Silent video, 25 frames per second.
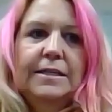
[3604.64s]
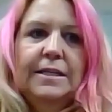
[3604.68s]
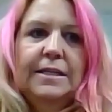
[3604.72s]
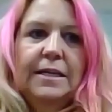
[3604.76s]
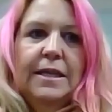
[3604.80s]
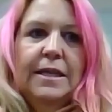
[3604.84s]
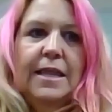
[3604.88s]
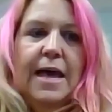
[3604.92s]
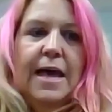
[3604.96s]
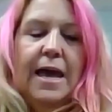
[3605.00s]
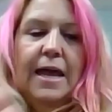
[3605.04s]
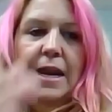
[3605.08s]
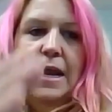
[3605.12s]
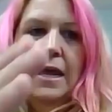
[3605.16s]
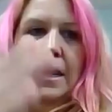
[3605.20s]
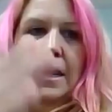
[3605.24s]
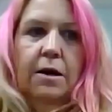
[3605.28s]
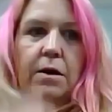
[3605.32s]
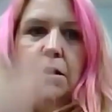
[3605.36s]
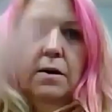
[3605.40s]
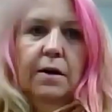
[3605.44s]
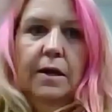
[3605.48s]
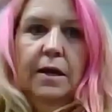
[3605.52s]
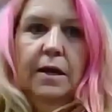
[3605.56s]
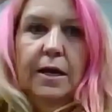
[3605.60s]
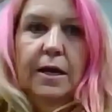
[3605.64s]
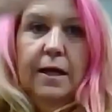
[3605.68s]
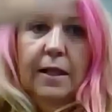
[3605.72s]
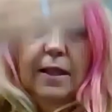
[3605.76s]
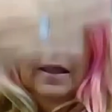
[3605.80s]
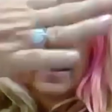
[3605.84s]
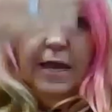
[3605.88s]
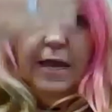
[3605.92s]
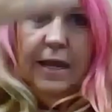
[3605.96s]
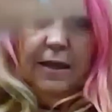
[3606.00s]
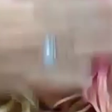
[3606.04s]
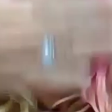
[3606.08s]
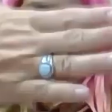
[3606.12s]
in that area
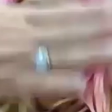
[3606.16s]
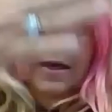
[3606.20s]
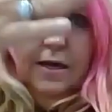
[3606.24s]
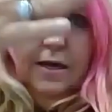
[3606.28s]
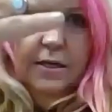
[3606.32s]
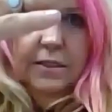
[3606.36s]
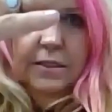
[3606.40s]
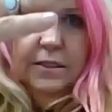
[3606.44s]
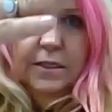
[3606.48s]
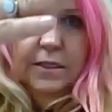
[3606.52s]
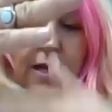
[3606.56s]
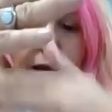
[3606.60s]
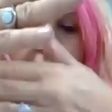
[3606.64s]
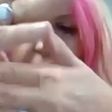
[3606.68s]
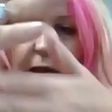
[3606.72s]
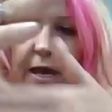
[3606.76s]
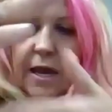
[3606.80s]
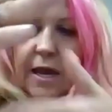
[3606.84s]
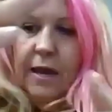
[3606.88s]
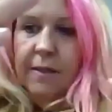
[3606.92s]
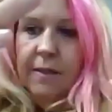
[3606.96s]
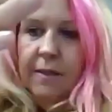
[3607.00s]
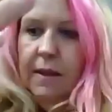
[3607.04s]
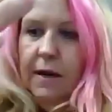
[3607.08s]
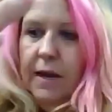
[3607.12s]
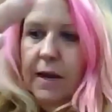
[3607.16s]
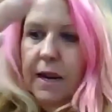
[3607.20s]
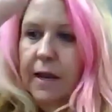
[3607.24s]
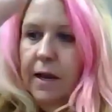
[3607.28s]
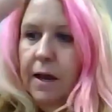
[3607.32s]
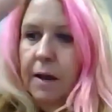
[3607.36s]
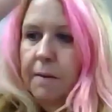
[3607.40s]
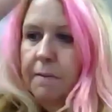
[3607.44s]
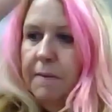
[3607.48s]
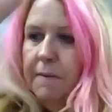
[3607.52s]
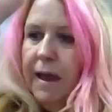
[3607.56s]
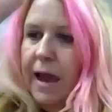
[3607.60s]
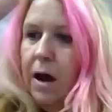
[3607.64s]
like this, and then I
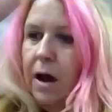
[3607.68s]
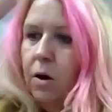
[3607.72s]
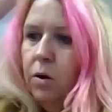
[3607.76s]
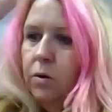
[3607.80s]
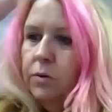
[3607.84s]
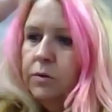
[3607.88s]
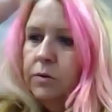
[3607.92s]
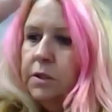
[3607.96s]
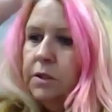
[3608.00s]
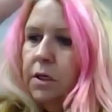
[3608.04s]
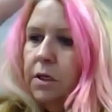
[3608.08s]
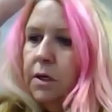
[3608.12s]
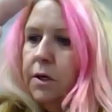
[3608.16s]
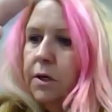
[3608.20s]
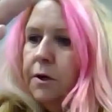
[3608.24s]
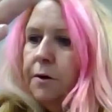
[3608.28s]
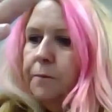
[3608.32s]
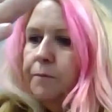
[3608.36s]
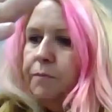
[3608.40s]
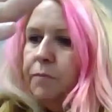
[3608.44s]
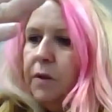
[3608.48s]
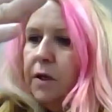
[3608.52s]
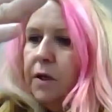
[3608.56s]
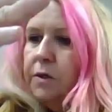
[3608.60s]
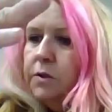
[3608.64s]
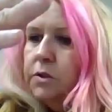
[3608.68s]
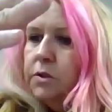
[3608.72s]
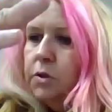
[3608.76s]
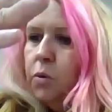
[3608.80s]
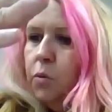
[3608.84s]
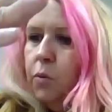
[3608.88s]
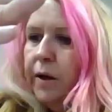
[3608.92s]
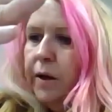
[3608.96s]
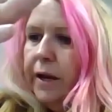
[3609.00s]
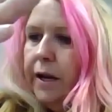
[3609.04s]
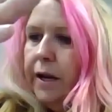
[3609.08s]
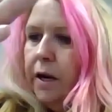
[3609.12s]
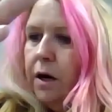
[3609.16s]
come out to
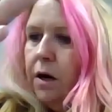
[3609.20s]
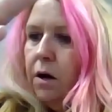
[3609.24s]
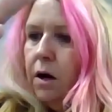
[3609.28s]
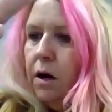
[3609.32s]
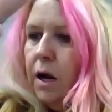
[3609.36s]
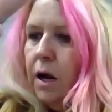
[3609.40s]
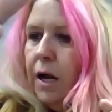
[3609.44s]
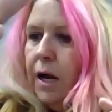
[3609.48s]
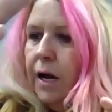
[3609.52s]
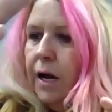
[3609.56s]
where